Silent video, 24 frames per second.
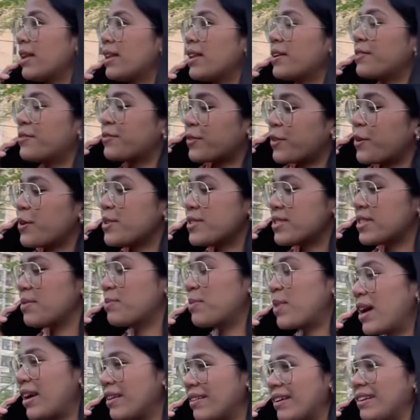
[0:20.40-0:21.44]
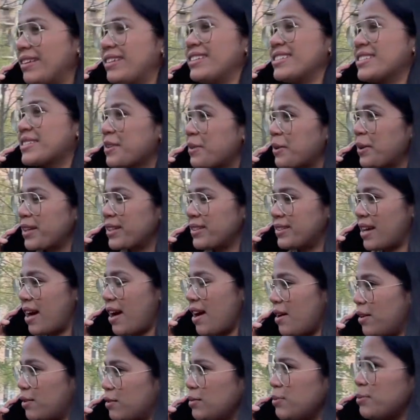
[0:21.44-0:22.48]
of course, the market is going
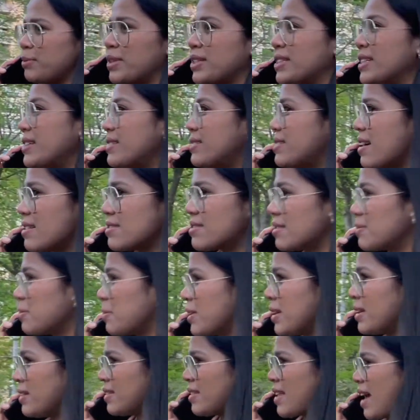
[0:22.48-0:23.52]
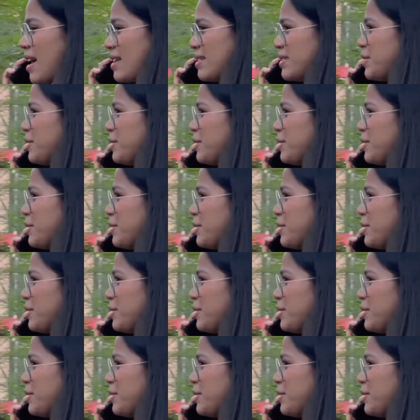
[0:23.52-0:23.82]
down, but it doesn't mean that you